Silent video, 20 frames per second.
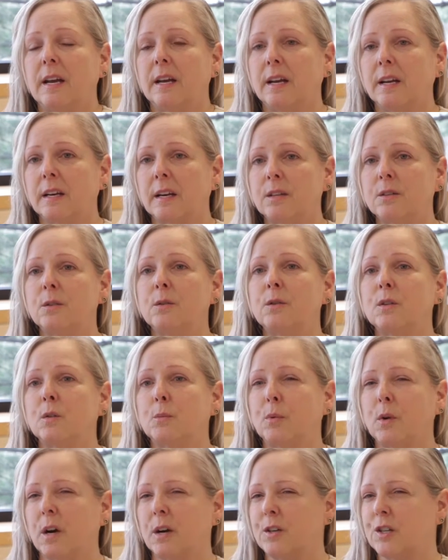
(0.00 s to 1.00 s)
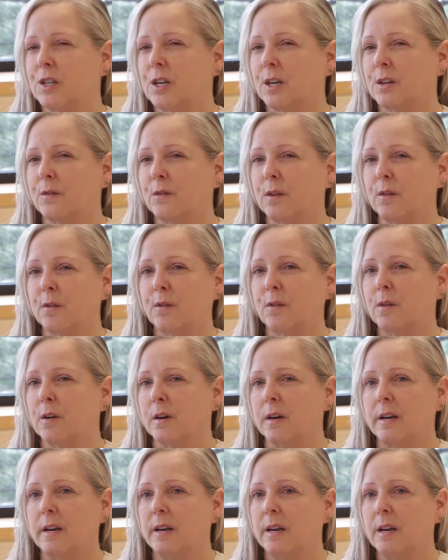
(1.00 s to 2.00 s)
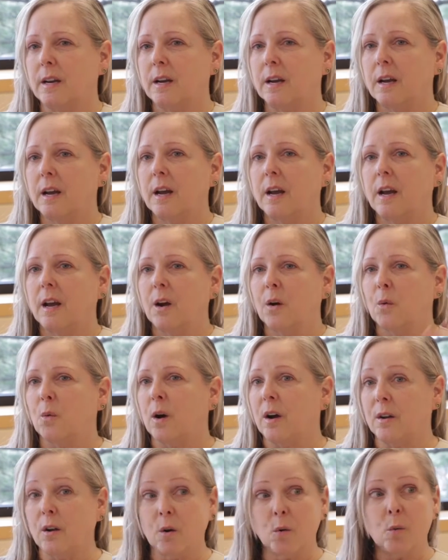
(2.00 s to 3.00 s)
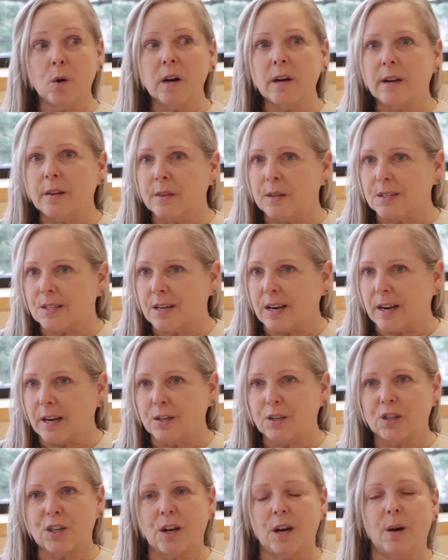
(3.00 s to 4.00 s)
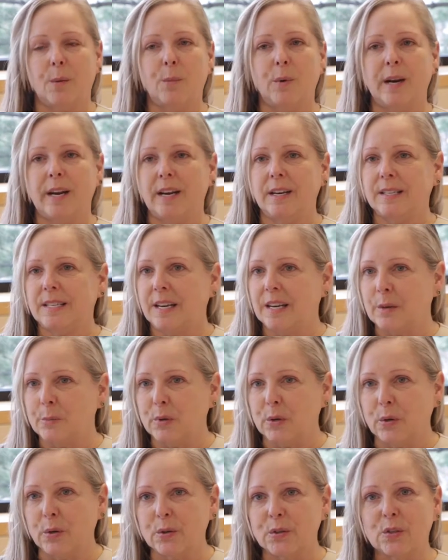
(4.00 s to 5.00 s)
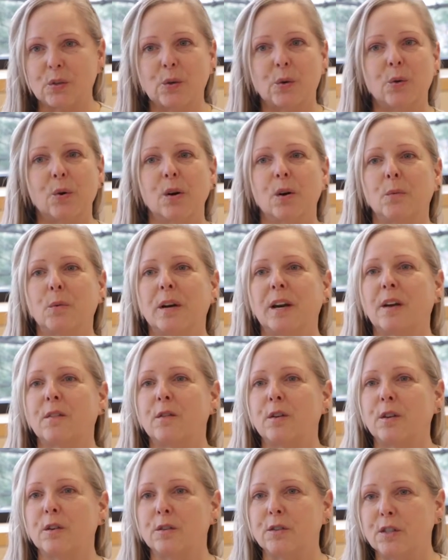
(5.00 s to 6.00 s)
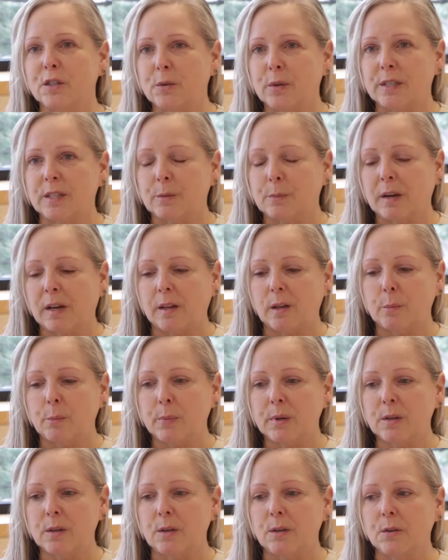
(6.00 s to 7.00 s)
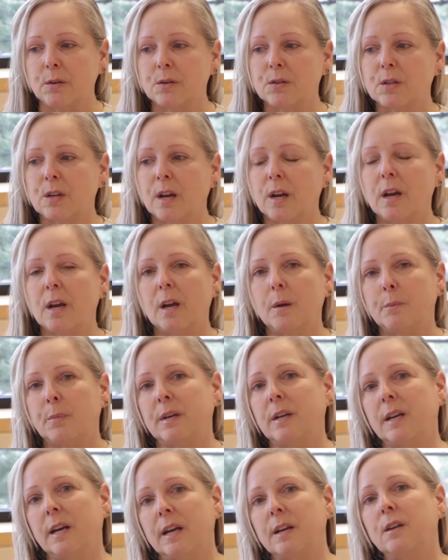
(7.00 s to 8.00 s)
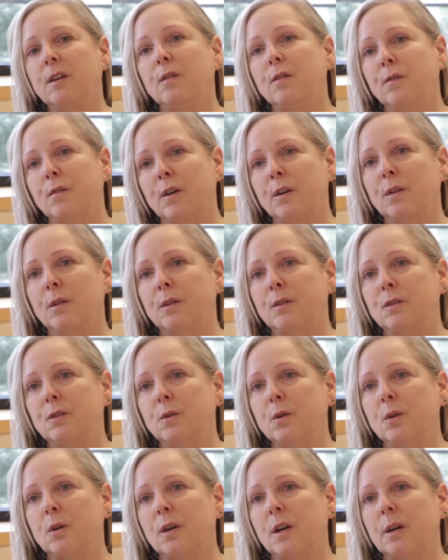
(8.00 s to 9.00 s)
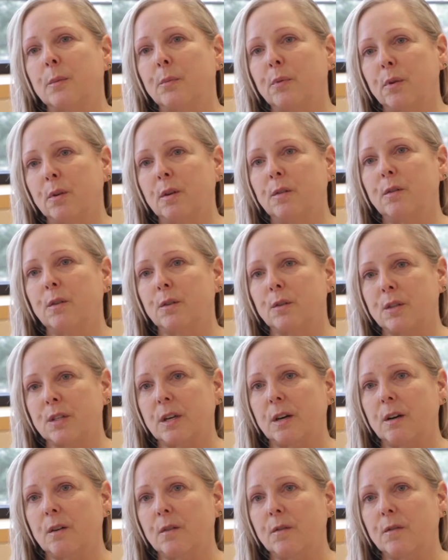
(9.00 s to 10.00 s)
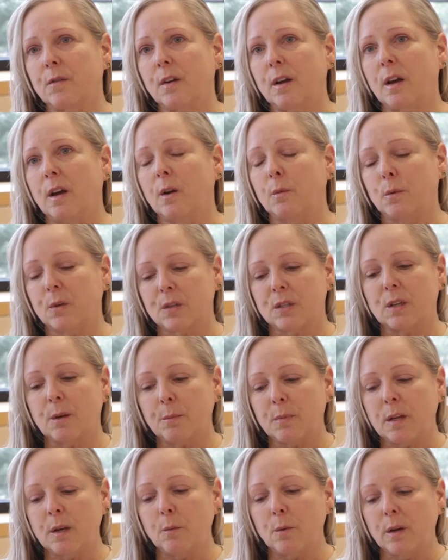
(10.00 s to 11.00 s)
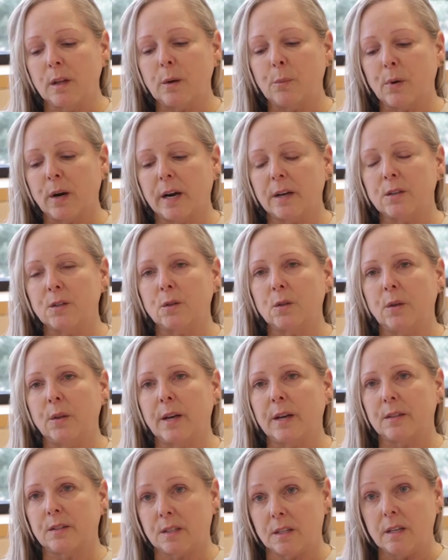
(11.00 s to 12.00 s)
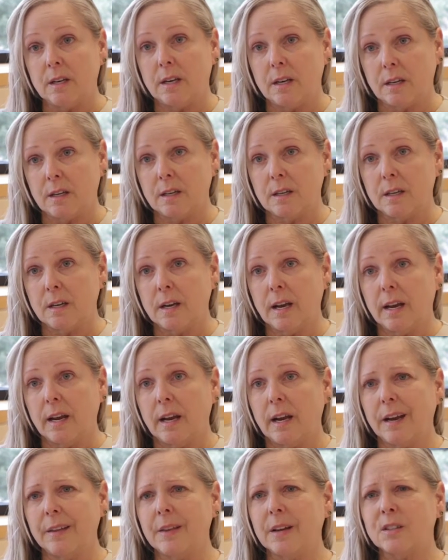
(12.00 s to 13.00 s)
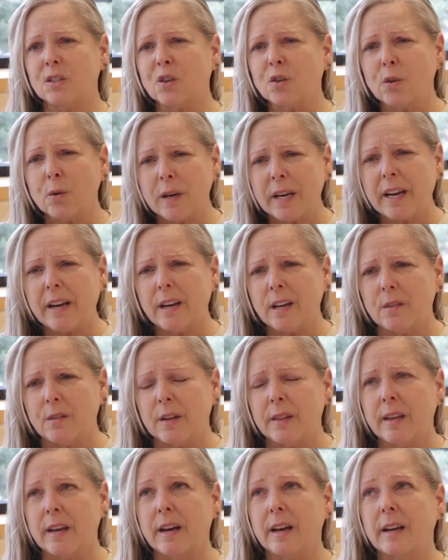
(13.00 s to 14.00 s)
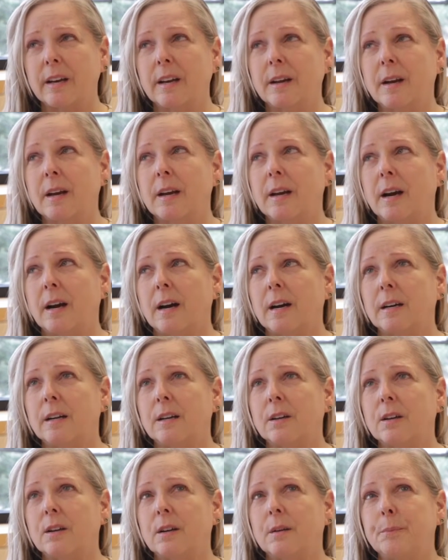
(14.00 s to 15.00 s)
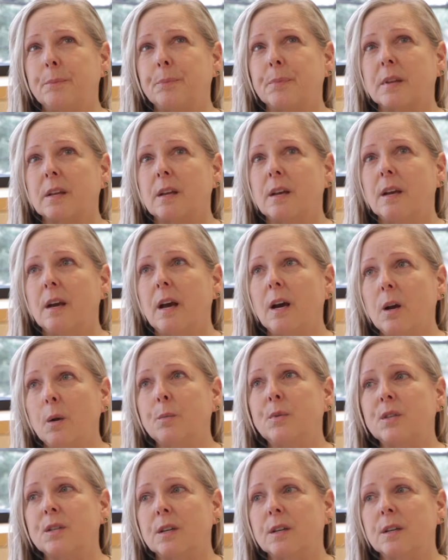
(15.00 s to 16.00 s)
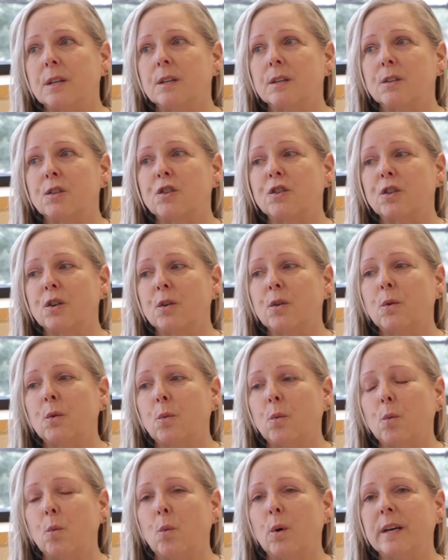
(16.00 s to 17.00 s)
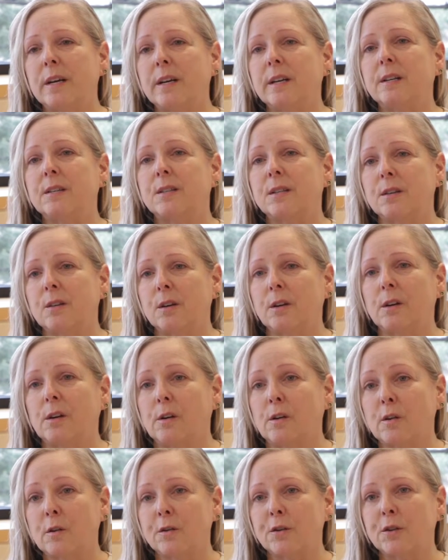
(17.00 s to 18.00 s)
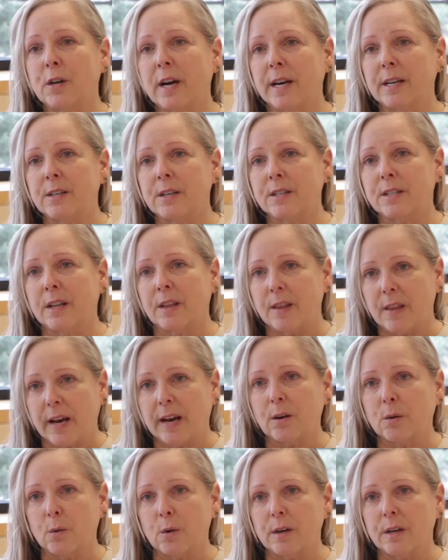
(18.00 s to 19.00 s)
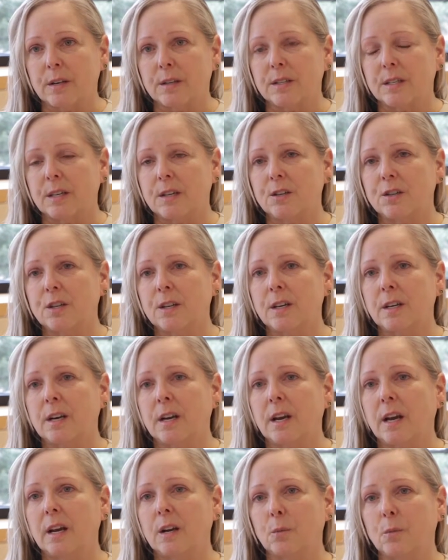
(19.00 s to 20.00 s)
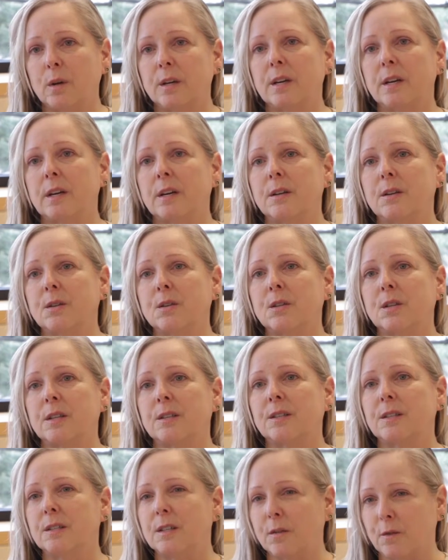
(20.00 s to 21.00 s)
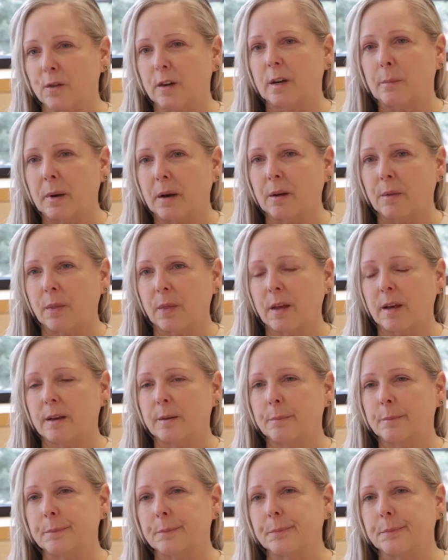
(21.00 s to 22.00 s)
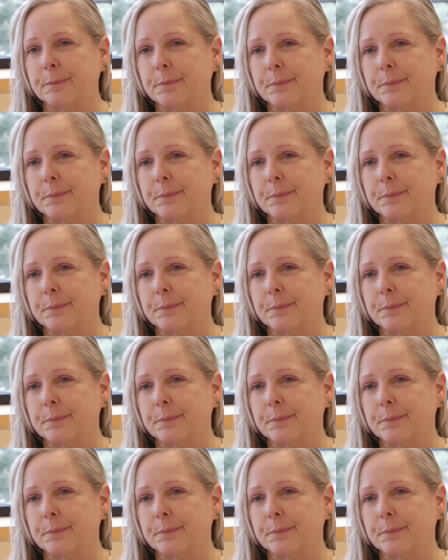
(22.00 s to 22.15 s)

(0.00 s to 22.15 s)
Can I do this project for free while you're working the side job, waiting tables, or whatever you're doing to pay the bills? But get your foot in the door and prove yourself with something really practical that's needed and that's creative and that helps show what it is that you're attracted to that organization and what it is that's different about them.